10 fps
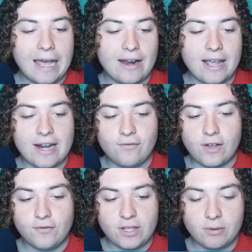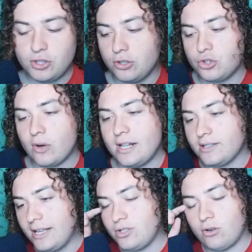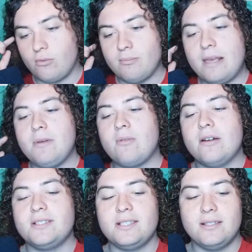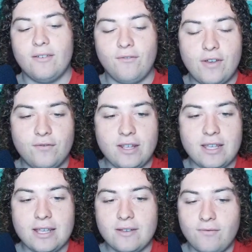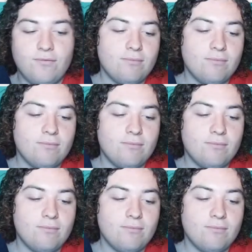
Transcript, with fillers: at 850, which could translate to maybe around uh, 50,